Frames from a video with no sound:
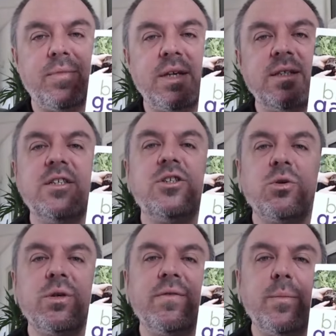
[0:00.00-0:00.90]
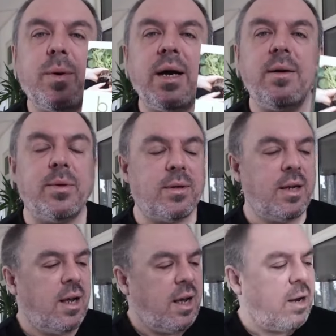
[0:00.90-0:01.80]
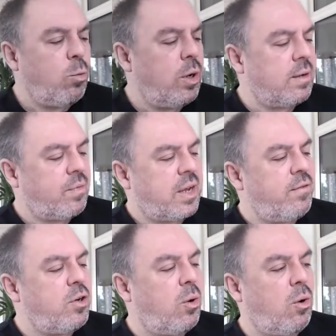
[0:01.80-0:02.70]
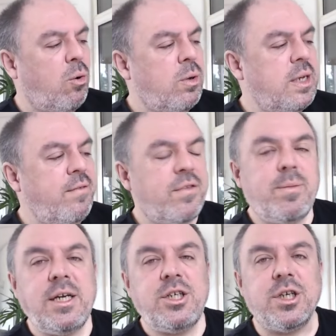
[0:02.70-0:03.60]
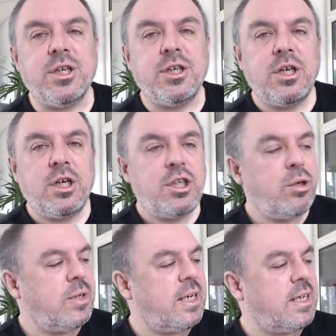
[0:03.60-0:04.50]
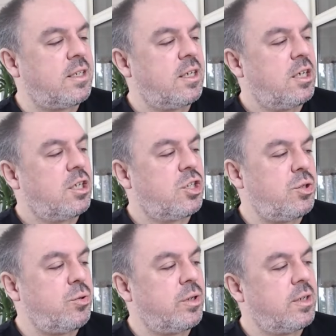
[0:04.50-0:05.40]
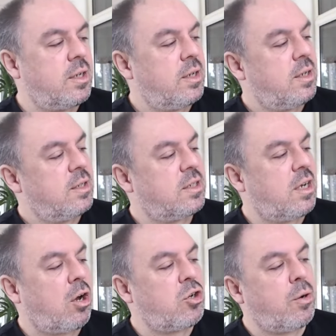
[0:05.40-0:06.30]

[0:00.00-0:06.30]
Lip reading: This is sort of the Bible and will give you all the information you need to start